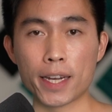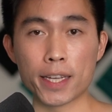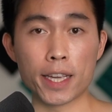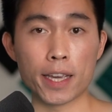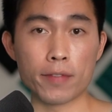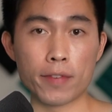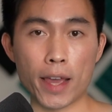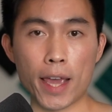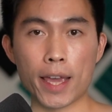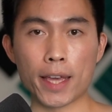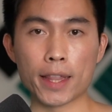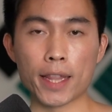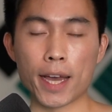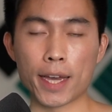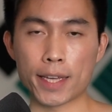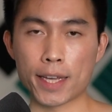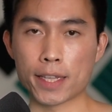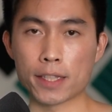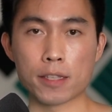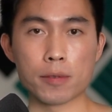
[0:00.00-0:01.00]
and give a
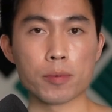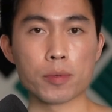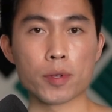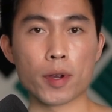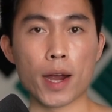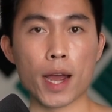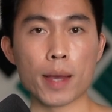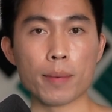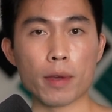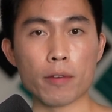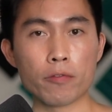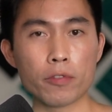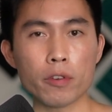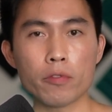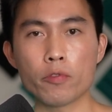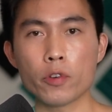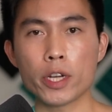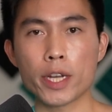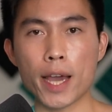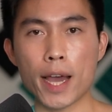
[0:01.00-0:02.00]
like and subscribe, and feel
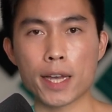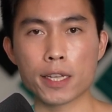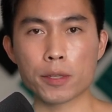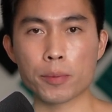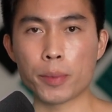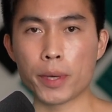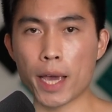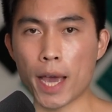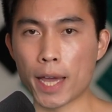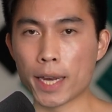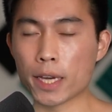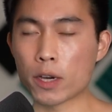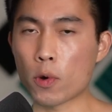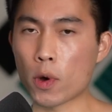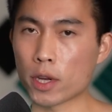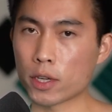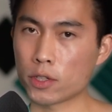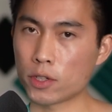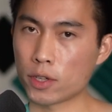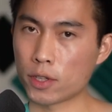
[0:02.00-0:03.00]
free to ask me any
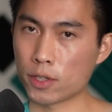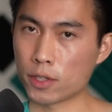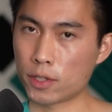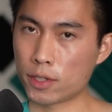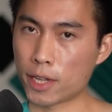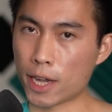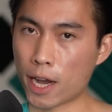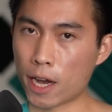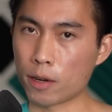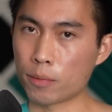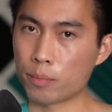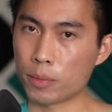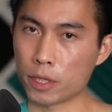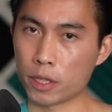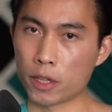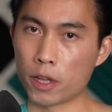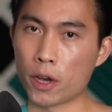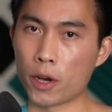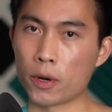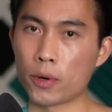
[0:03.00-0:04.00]
questions down
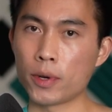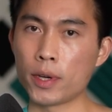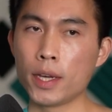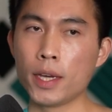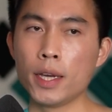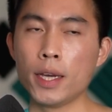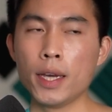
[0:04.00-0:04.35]
below.